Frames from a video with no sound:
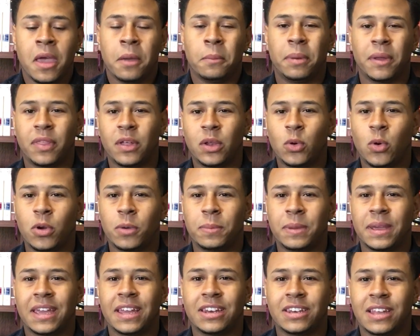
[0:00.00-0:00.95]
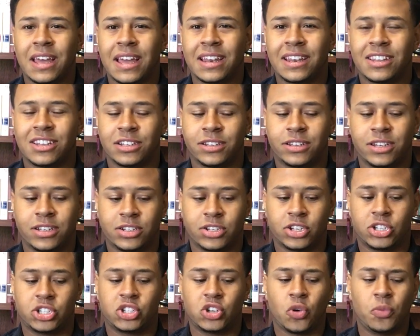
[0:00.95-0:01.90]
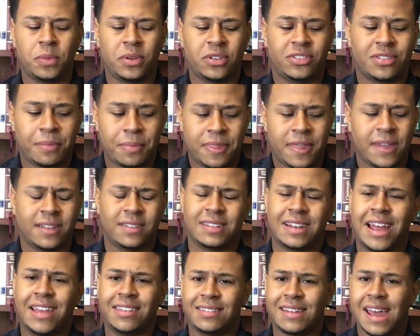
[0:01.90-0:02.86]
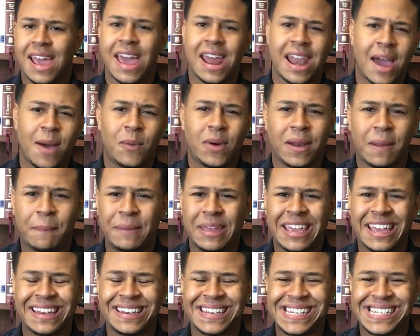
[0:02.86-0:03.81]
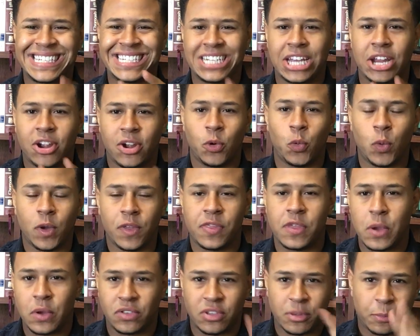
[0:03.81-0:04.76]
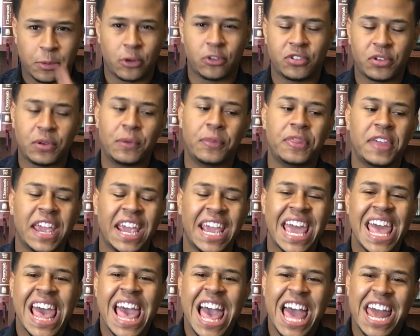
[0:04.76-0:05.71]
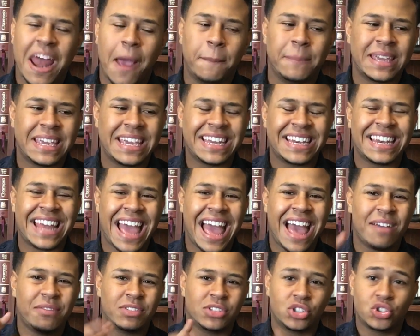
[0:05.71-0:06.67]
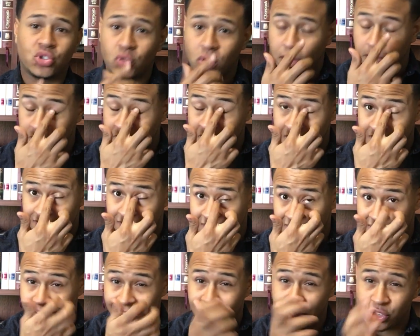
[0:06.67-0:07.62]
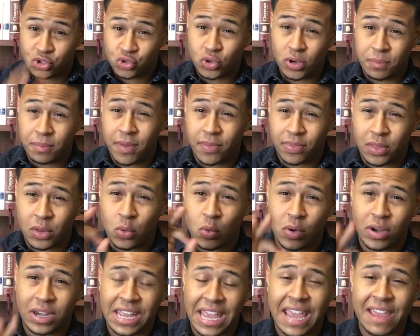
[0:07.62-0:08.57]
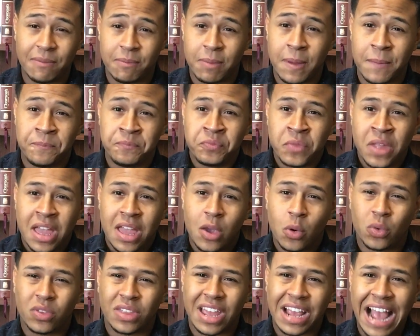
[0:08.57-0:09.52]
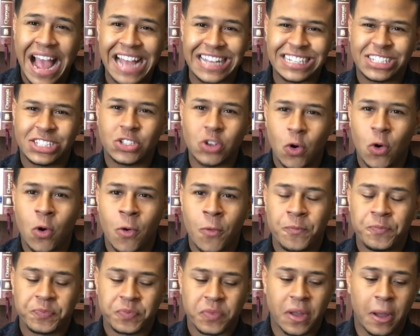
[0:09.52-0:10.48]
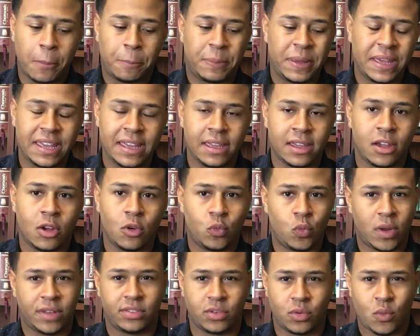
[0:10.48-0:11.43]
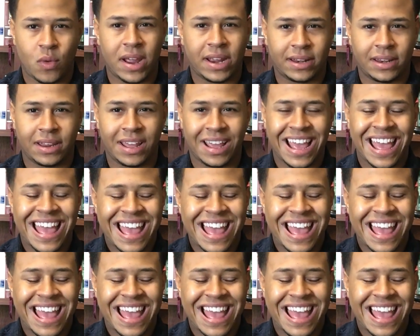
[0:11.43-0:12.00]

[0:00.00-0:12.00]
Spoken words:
But the Lord began to show me some things last night, and I want to begin to share it with you as a personal thing. And I began to have a dream last night, and the dream that the Lord gave me, it was like I saw a pig resurrecting.